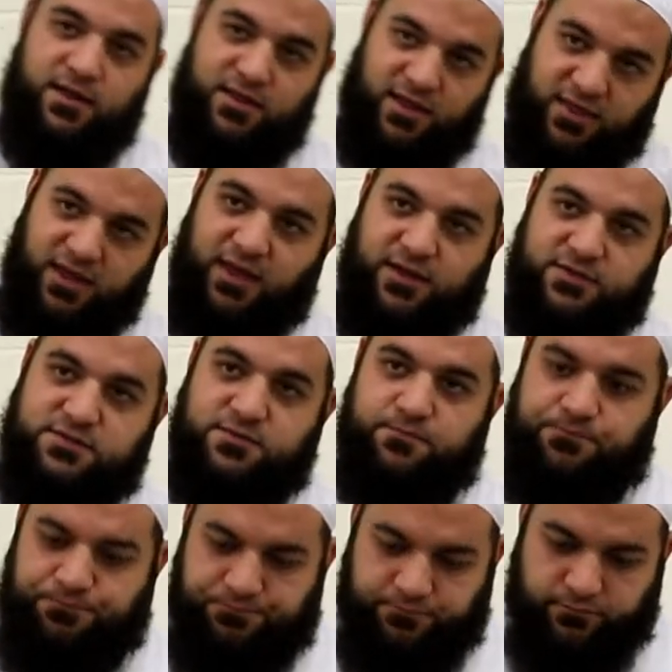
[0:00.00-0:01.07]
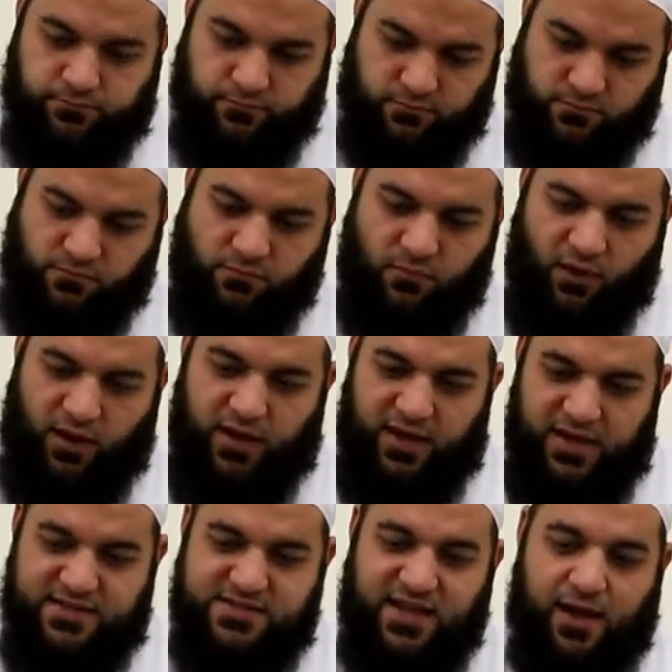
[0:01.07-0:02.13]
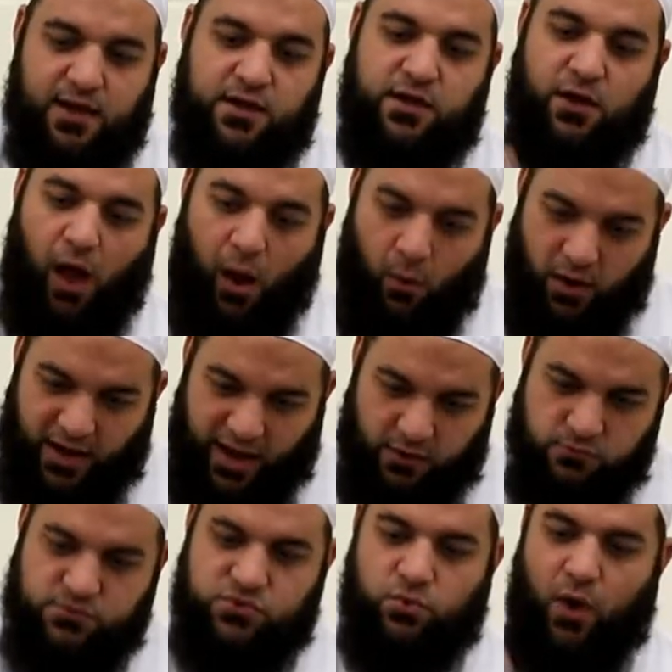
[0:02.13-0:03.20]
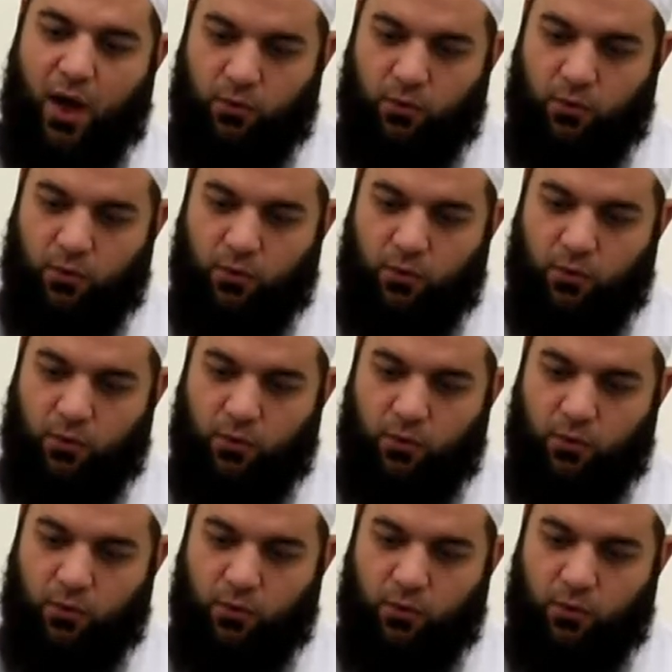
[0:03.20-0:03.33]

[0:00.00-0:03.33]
The thing is, is that our counsel,